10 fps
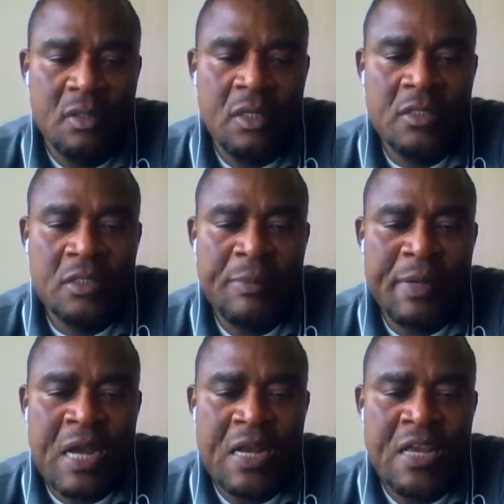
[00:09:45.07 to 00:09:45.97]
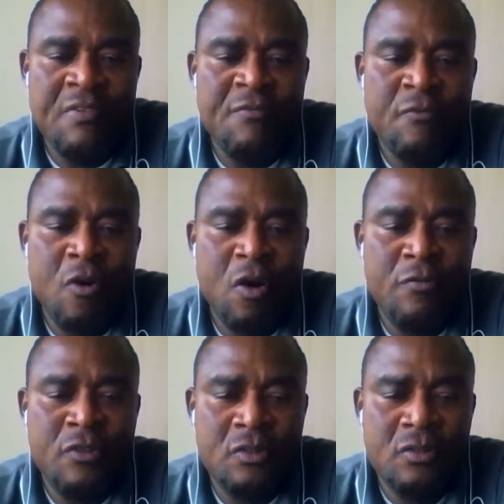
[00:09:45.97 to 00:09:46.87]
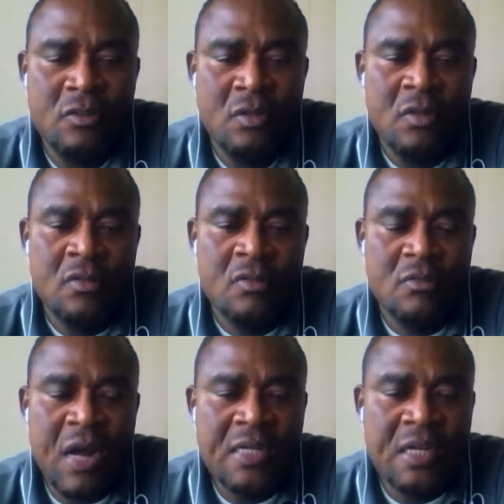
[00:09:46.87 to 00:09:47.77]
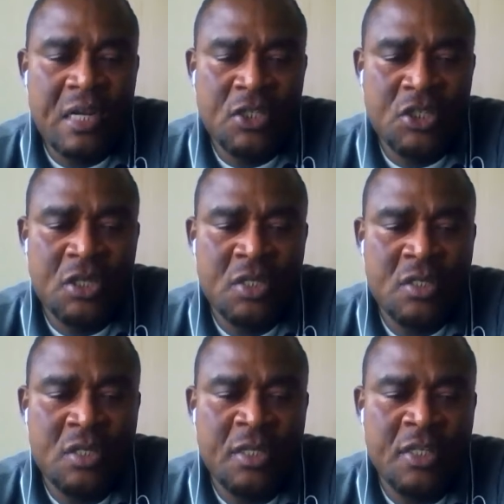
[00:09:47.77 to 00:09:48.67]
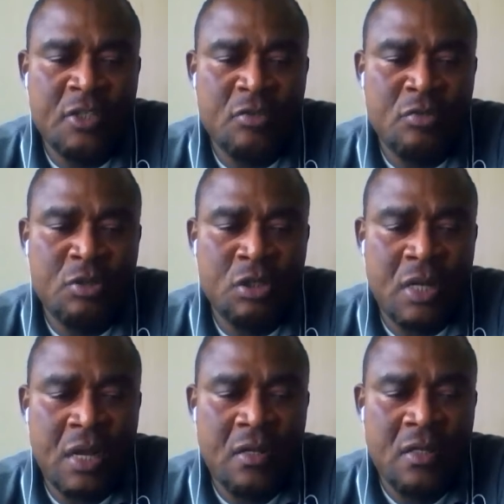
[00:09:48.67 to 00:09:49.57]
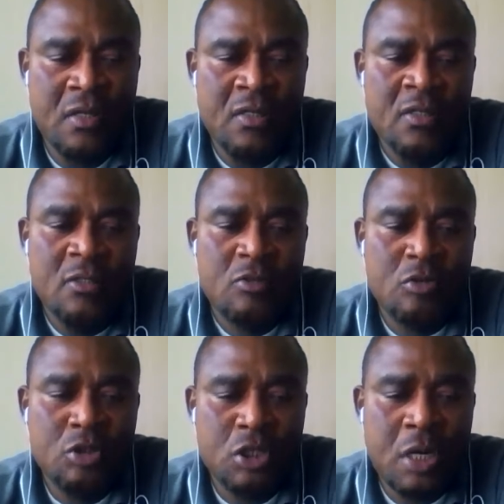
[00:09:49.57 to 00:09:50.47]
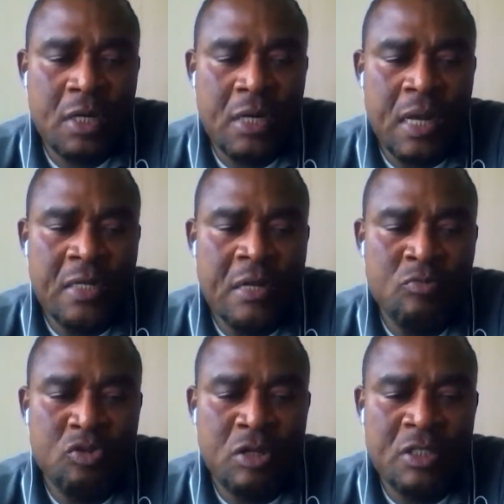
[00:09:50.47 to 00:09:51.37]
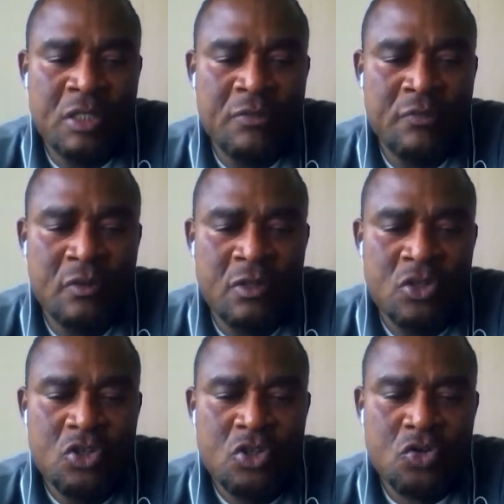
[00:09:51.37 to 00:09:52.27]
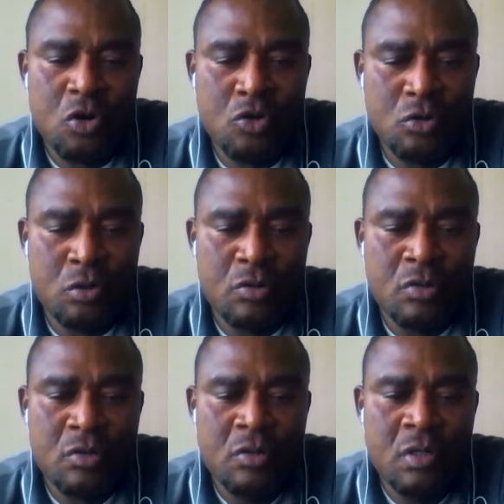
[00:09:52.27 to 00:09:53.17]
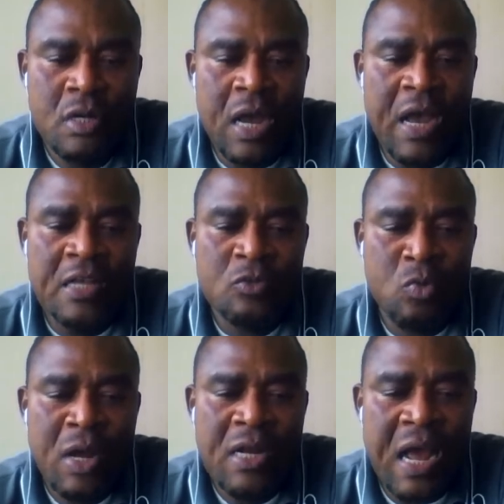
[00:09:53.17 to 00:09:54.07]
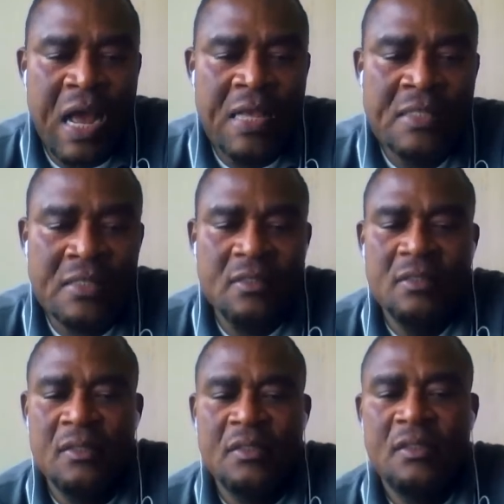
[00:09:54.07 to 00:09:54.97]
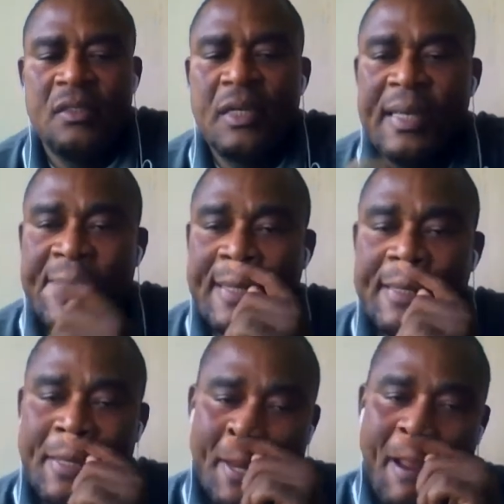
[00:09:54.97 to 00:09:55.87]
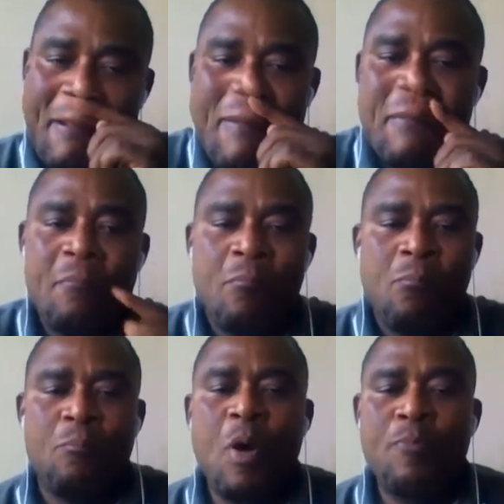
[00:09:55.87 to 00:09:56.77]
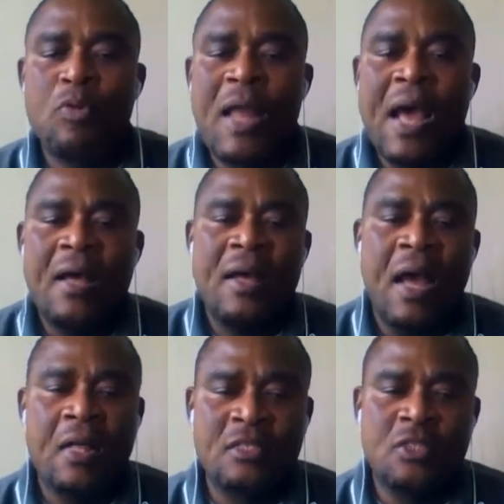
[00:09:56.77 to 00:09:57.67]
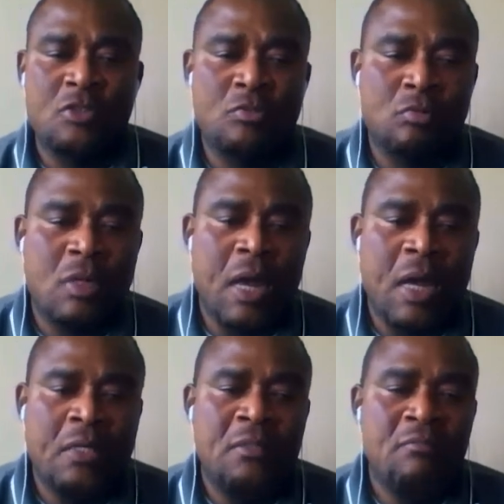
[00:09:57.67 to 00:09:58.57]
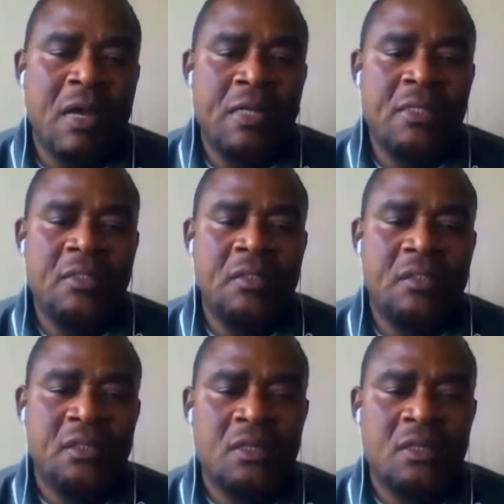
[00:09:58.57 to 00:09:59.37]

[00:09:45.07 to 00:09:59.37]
It typically involves radical change in institutional, social, and administrative structures, as well as in popular attitude and in many